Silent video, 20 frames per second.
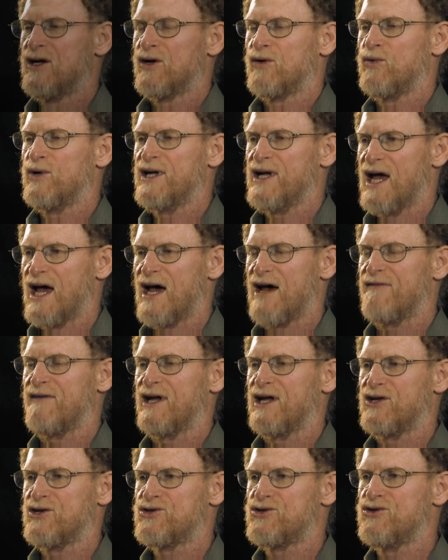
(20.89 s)
We have
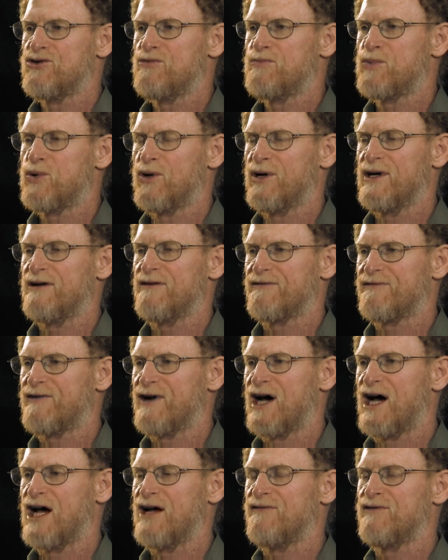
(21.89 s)
a
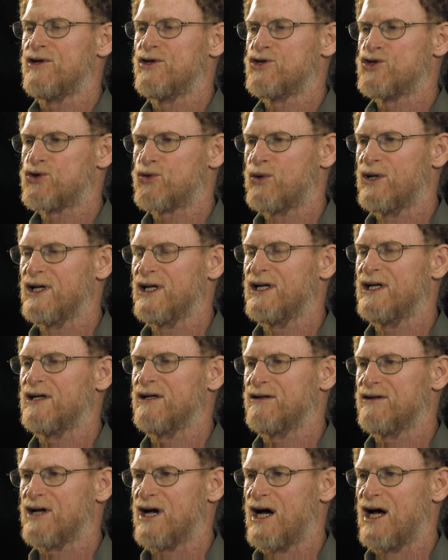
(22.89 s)
$2.5
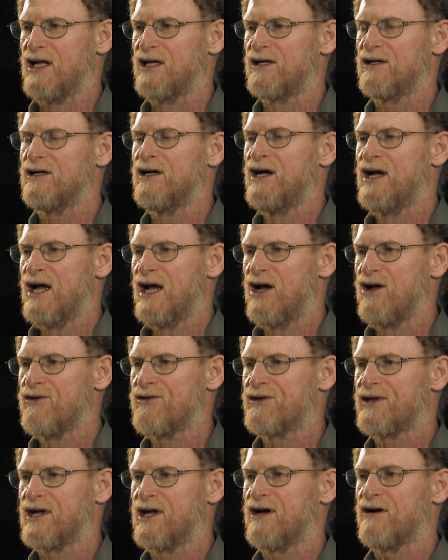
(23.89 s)
trillion
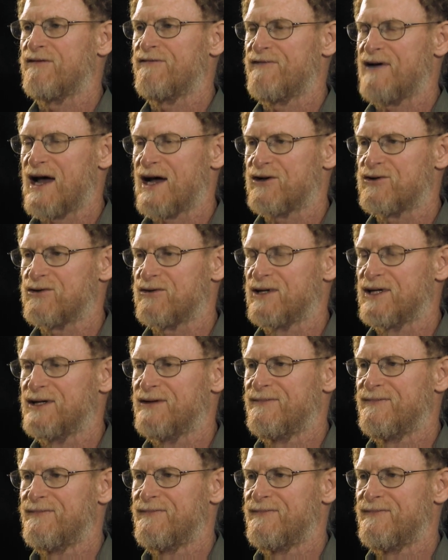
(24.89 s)
healthcare factory.